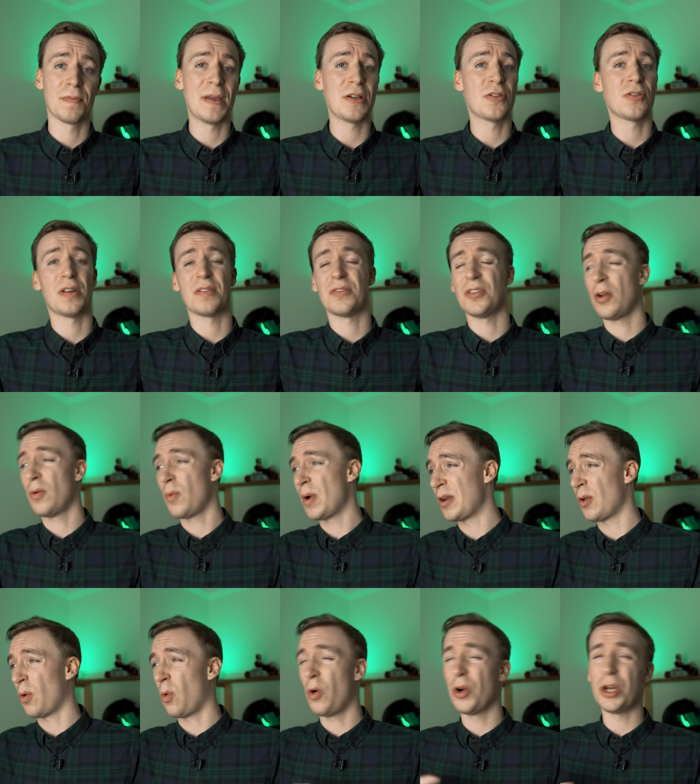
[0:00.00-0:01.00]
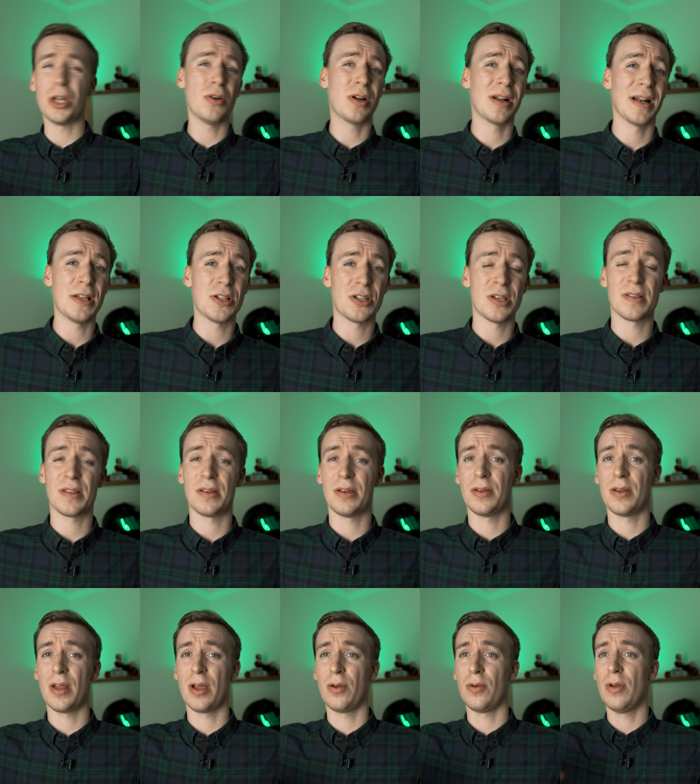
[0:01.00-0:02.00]
make sure there's no weird audio glitches
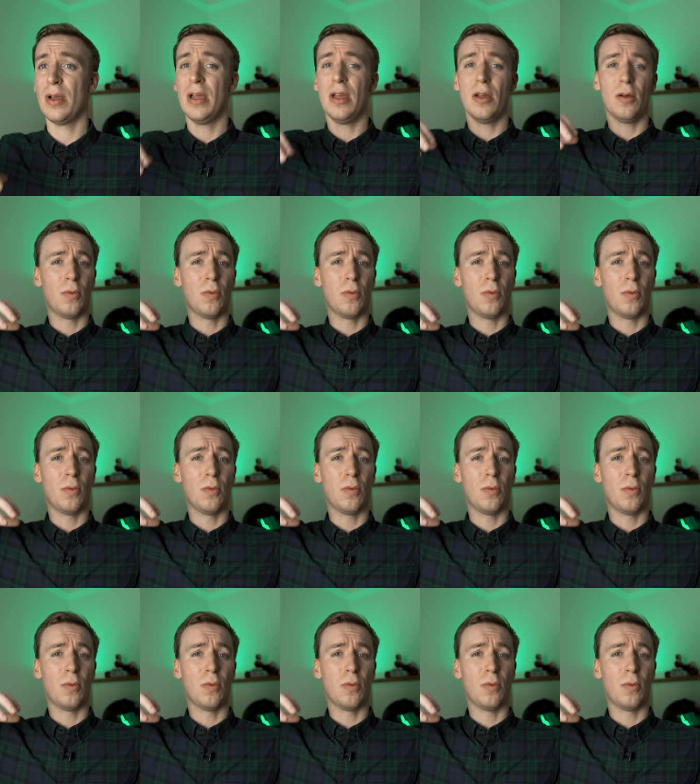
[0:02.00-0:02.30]
and no